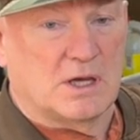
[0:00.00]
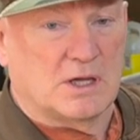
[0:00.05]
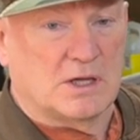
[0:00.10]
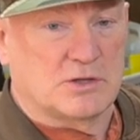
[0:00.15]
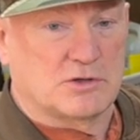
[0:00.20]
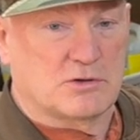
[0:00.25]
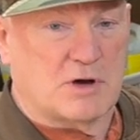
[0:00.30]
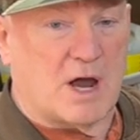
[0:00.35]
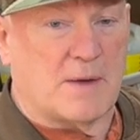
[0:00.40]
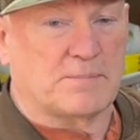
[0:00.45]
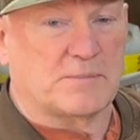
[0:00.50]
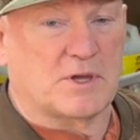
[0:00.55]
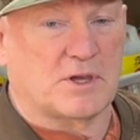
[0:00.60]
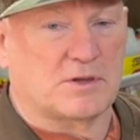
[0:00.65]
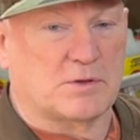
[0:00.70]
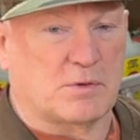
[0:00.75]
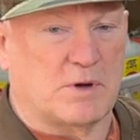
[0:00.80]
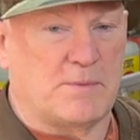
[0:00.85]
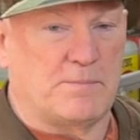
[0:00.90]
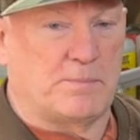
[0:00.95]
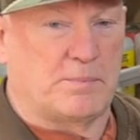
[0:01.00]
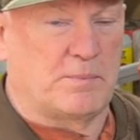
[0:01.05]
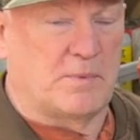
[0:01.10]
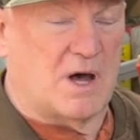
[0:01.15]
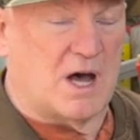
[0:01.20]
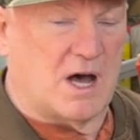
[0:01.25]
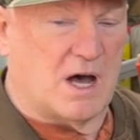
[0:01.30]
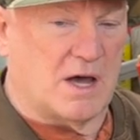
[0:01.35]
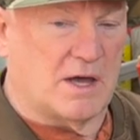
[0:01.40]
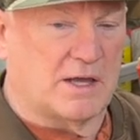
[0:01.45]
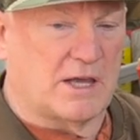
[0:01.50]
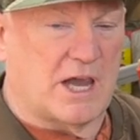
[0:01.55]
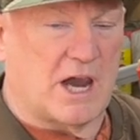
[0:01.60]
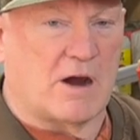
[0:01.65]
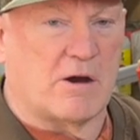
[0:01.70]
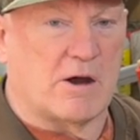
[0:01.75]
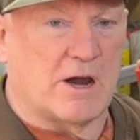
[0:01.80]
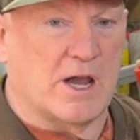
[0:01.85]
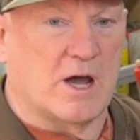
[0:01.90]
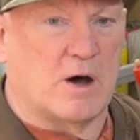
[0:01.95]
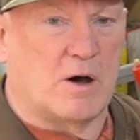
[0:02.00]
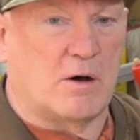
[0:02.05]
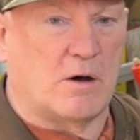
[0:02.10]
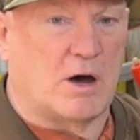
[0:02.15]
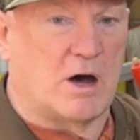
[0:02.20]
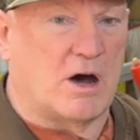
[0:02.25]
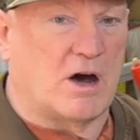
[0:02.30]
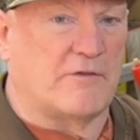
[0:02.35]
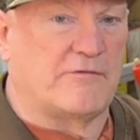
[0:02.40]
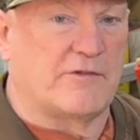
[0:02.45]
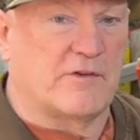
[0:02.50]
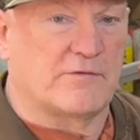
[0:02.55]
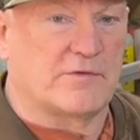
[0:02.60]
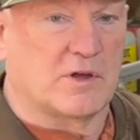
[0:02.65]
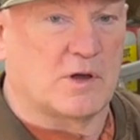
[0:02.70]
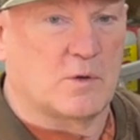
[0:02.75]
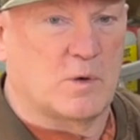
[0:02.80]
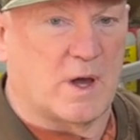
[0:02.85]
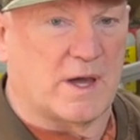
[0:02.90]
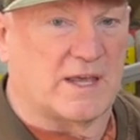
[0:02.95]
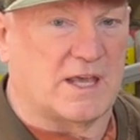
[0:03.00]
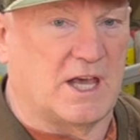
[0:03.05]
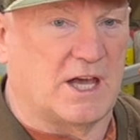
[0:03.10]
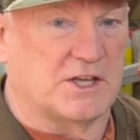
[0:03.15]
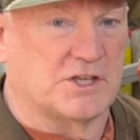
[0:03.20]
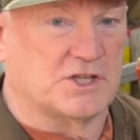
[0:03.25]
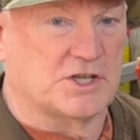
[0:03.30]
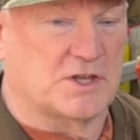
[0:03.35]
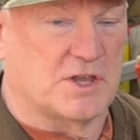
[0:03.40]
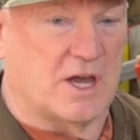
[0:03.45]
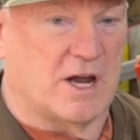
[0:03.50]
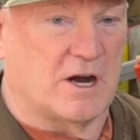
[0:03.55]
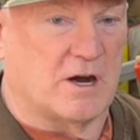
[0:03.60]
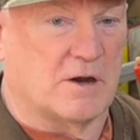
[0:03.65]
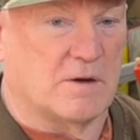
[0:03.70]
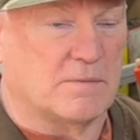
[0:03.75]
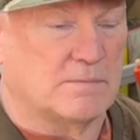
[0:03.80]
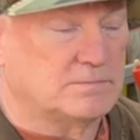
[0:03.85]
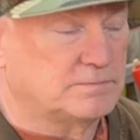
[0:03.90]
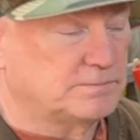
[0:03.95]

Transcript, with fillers: dropped the three uh, carry-all off of the quick hitch there,